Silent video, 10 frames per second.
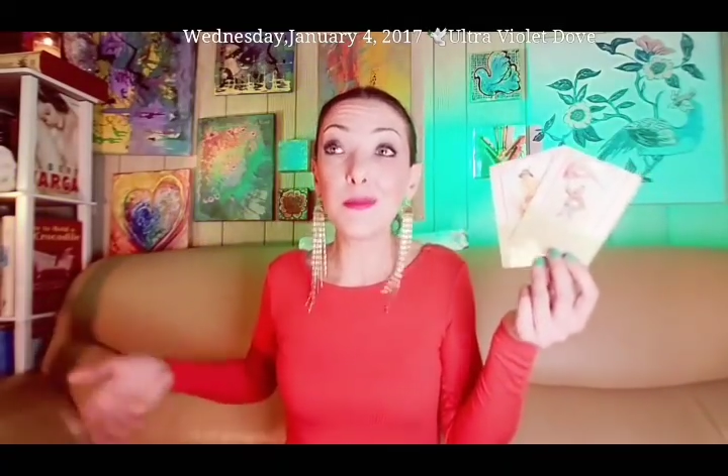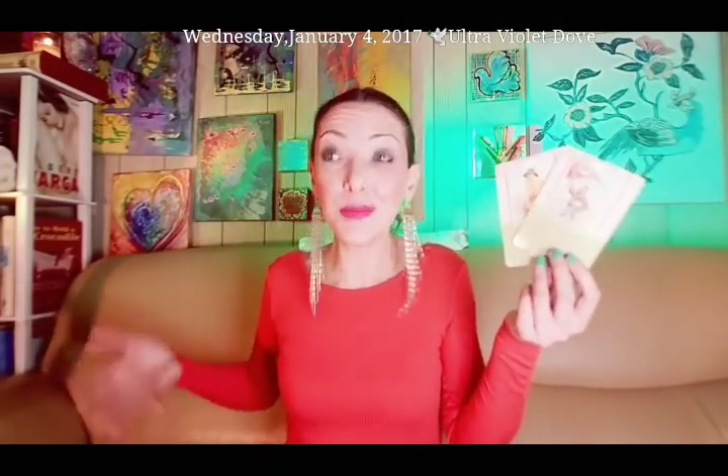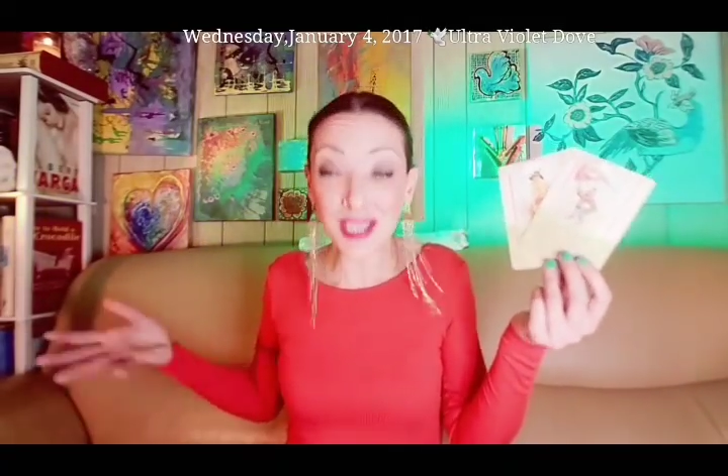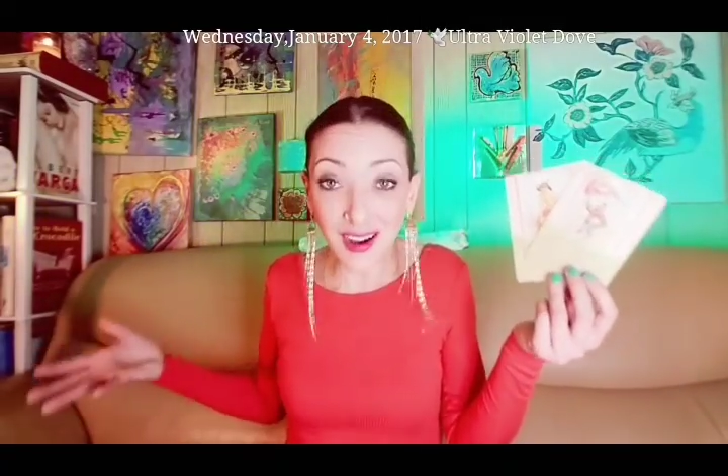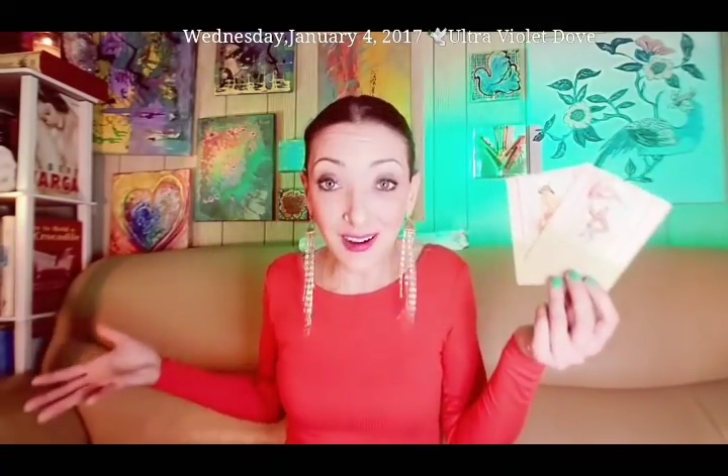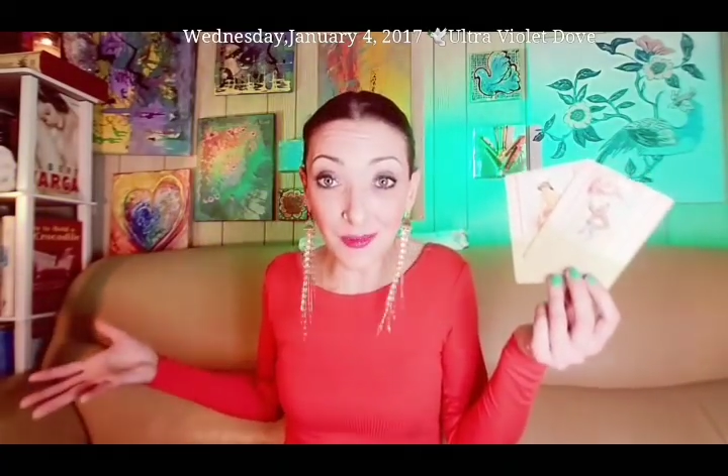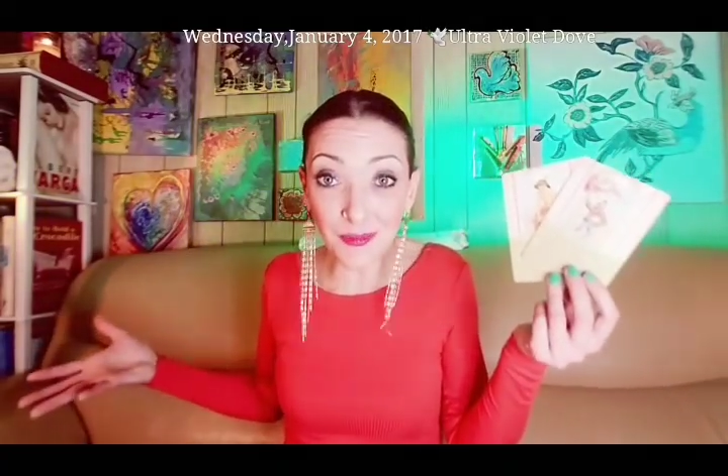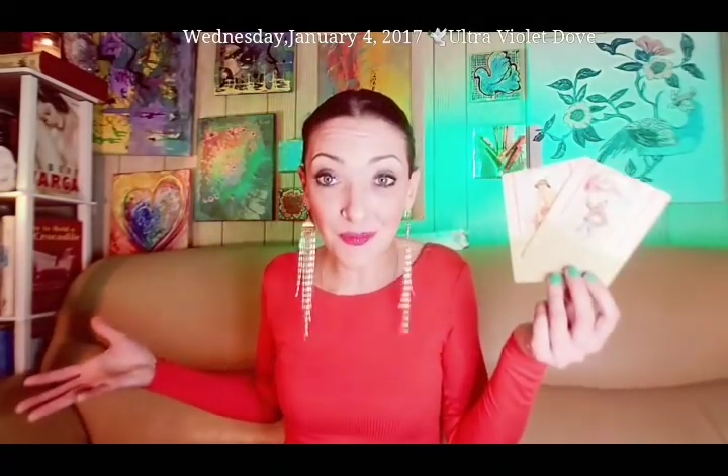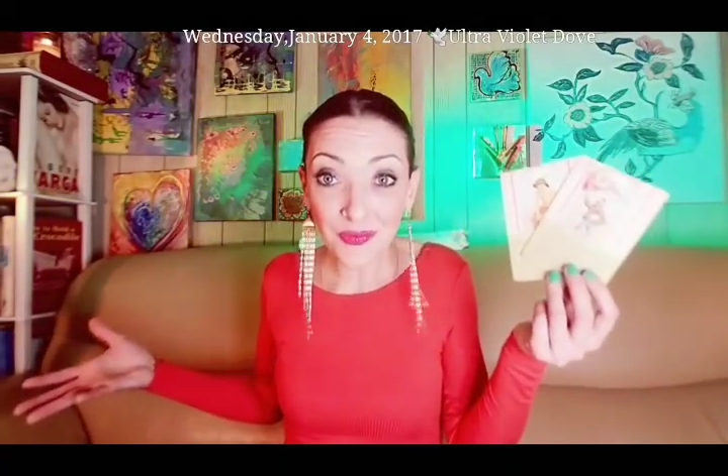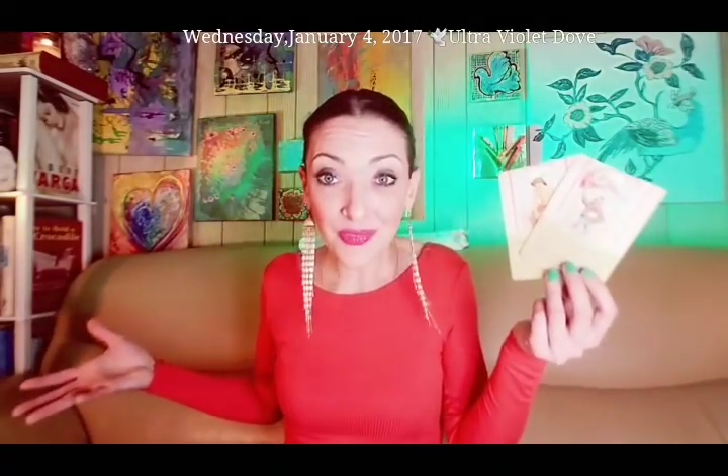
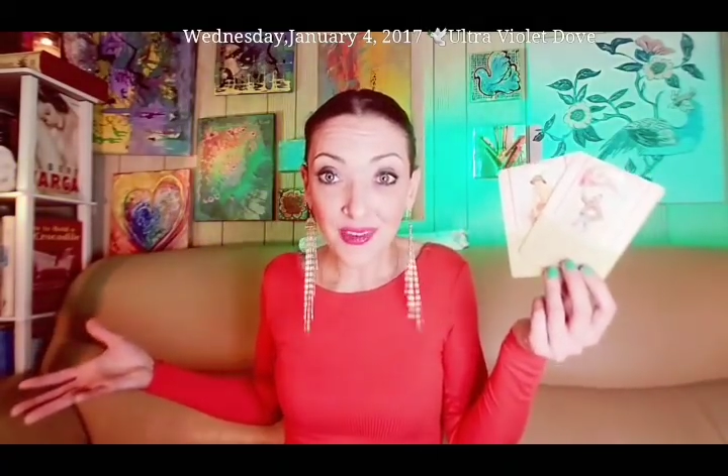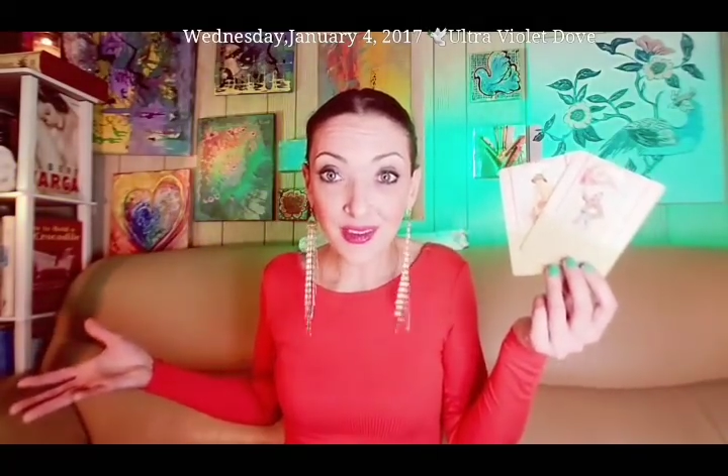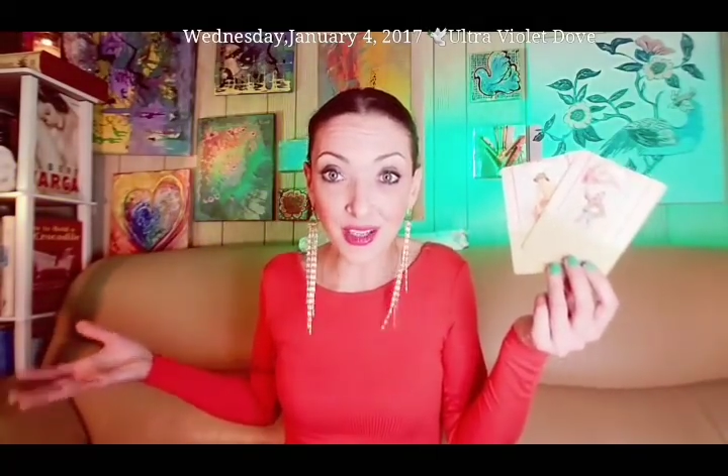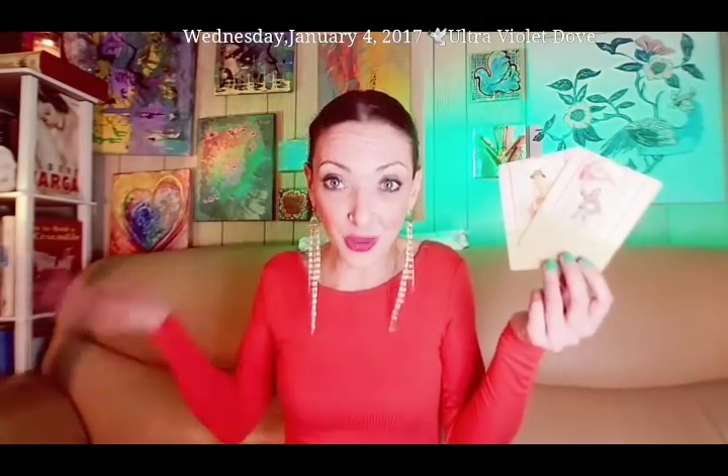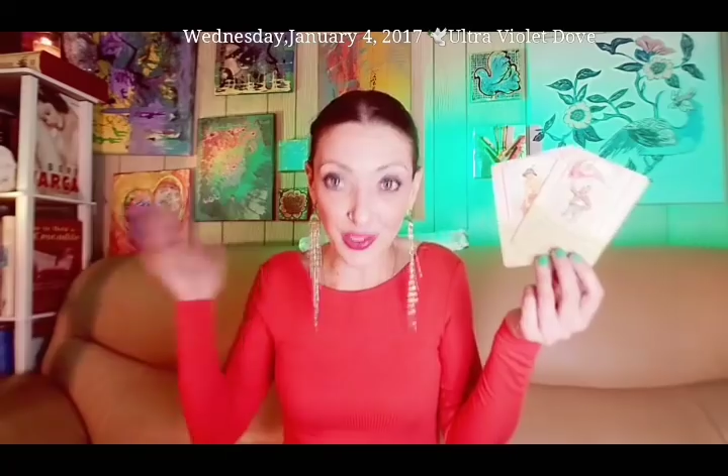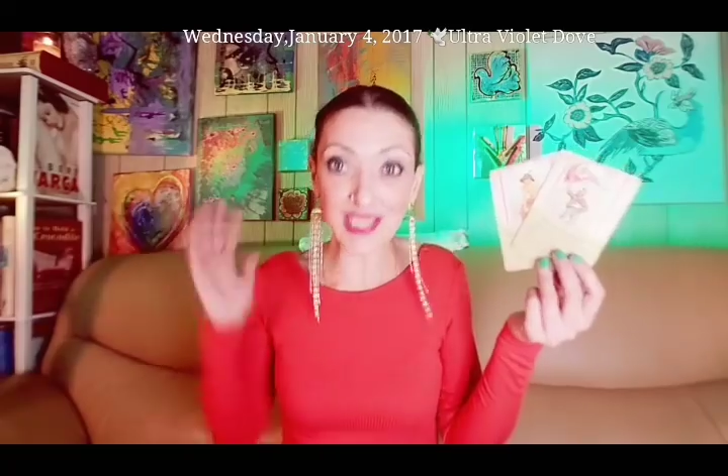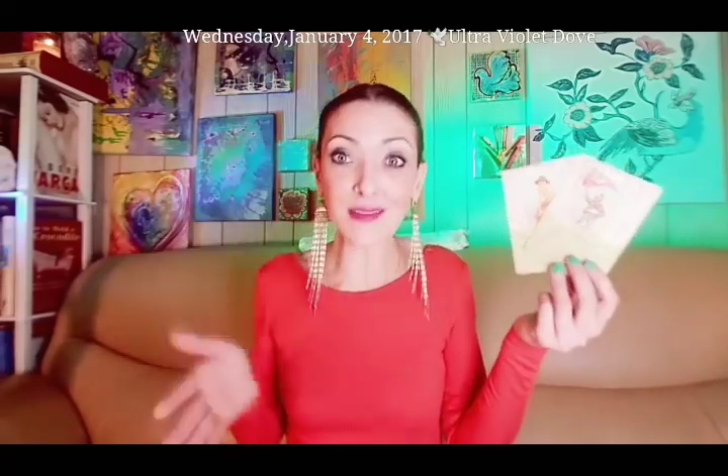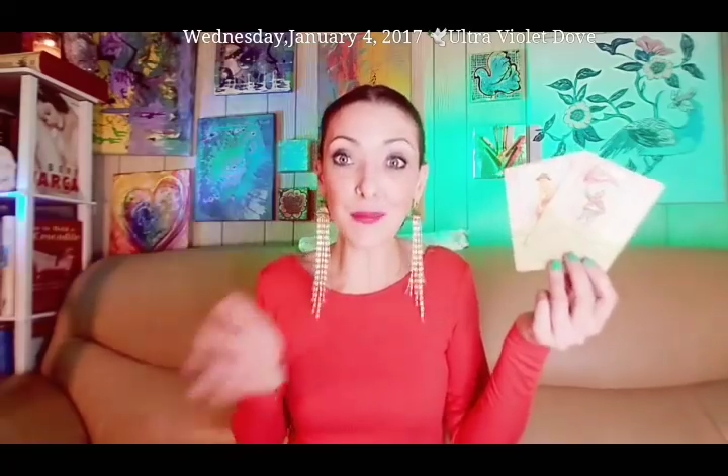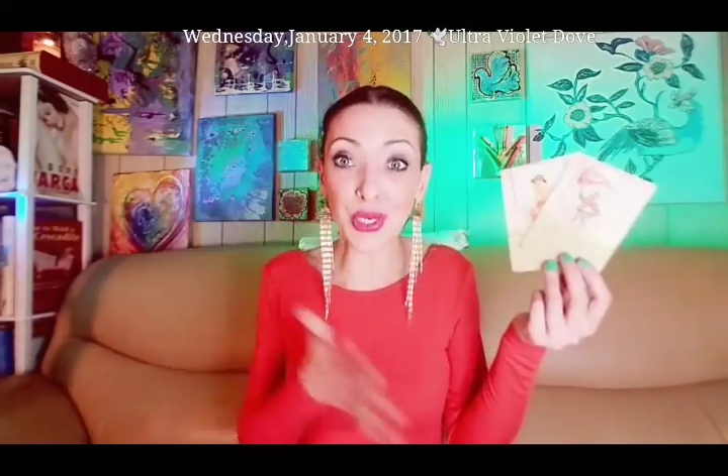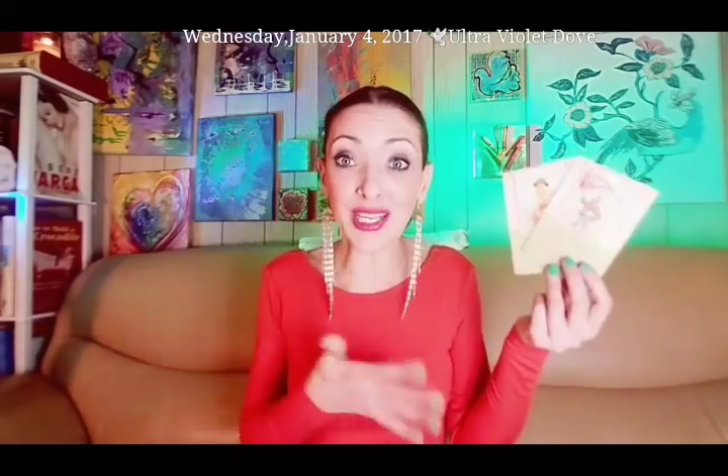become, you know, than
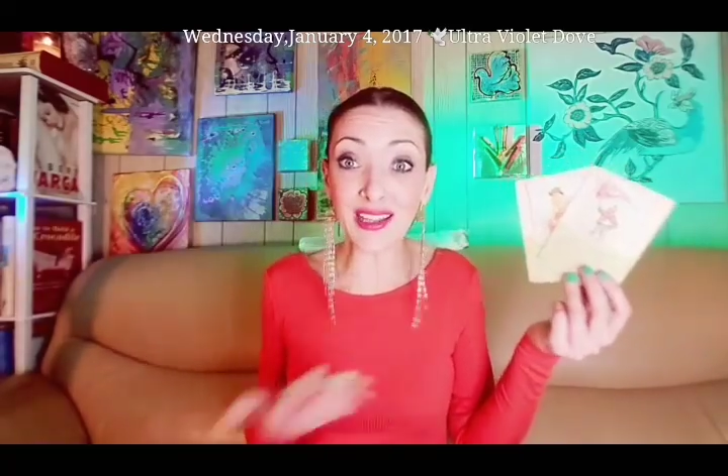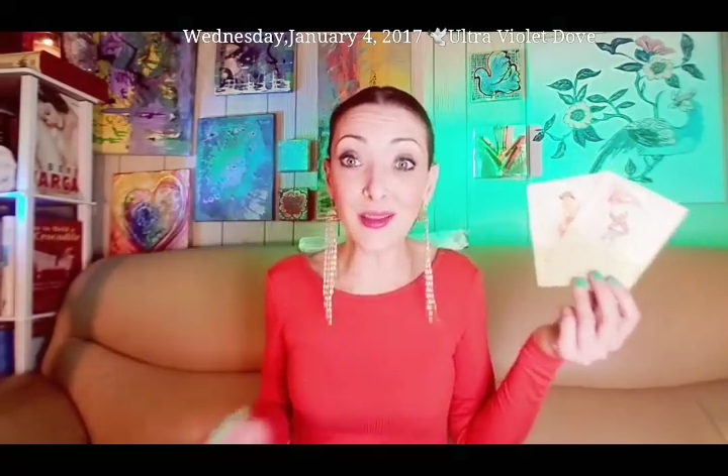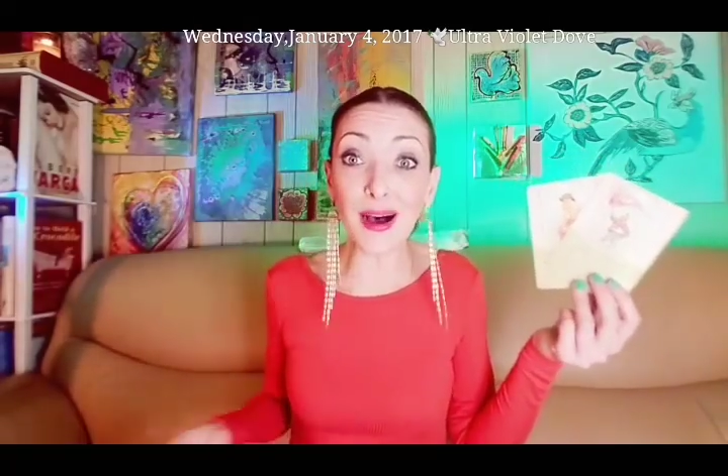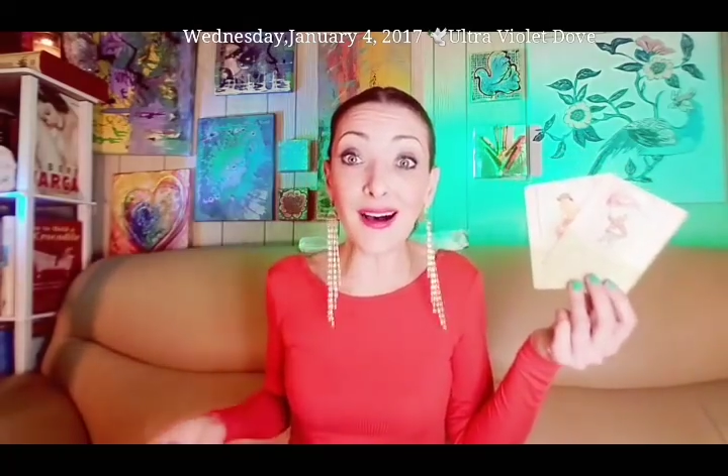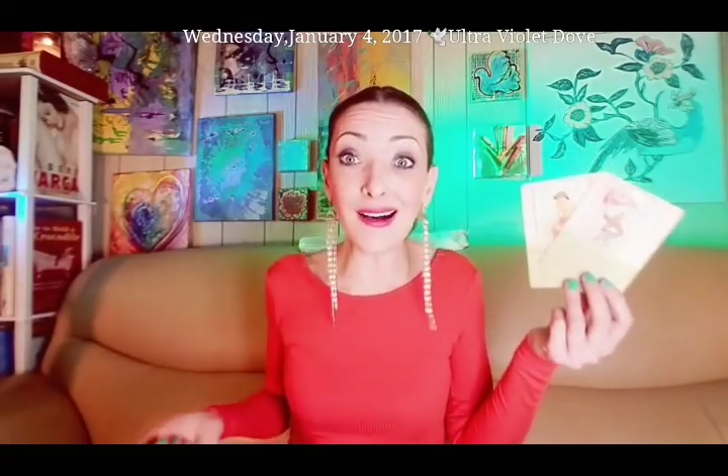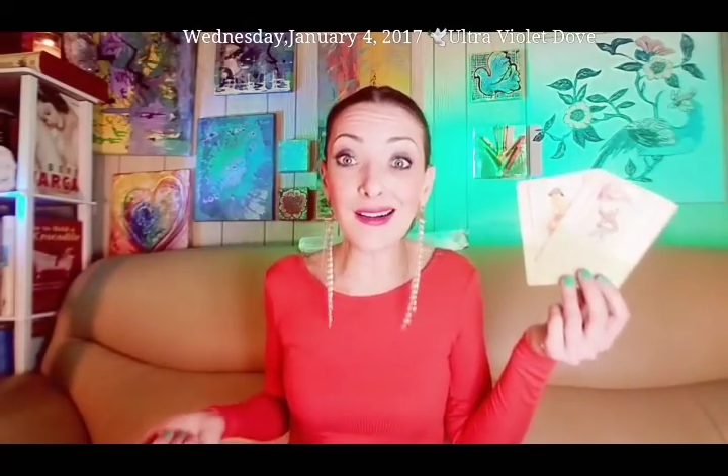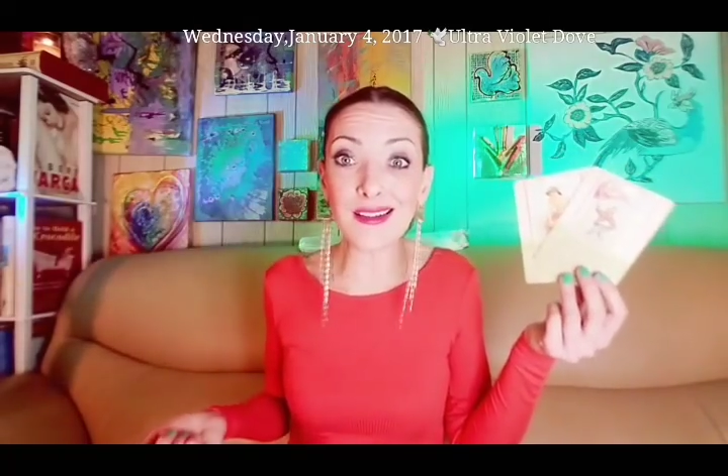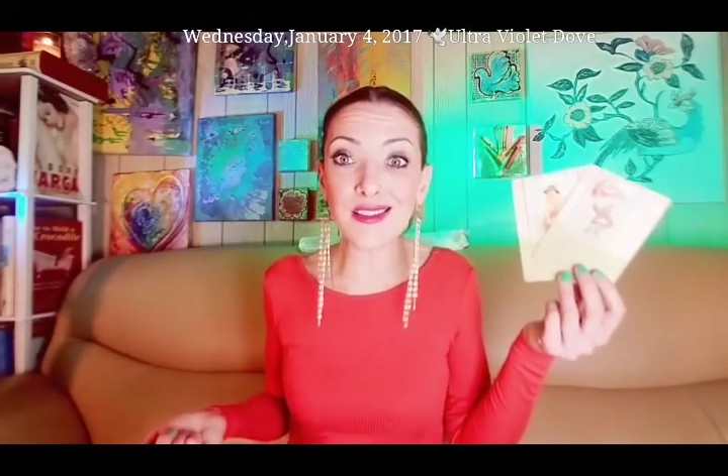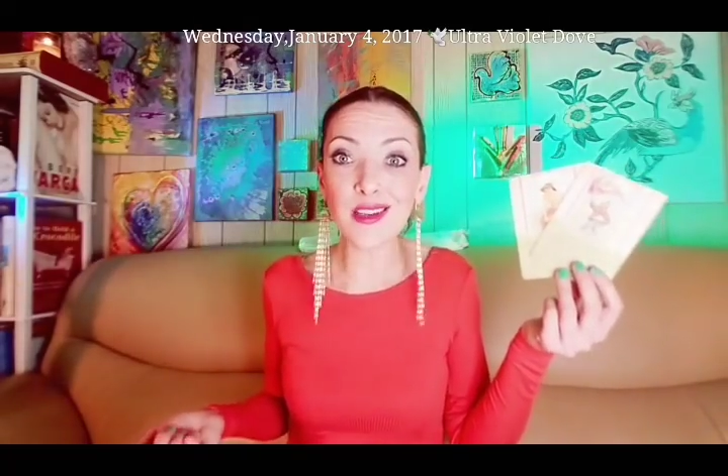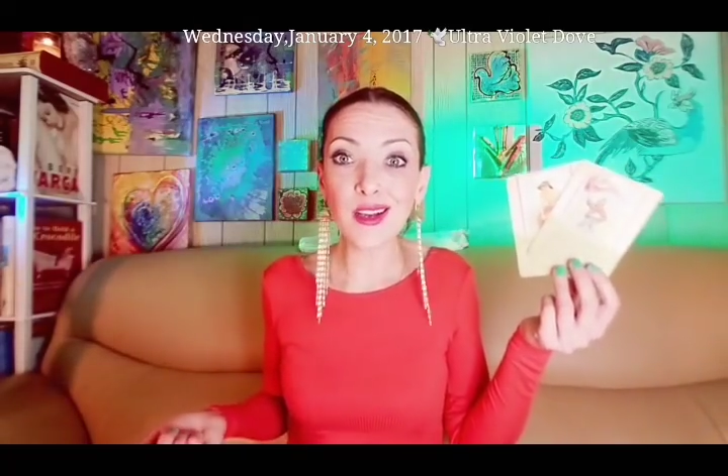putting it in the
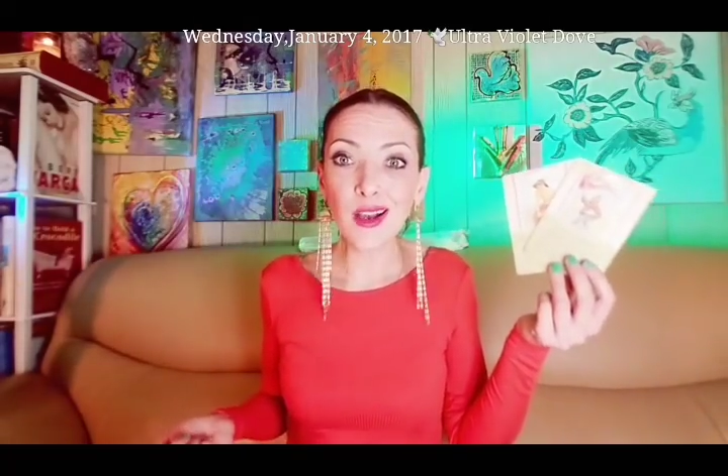box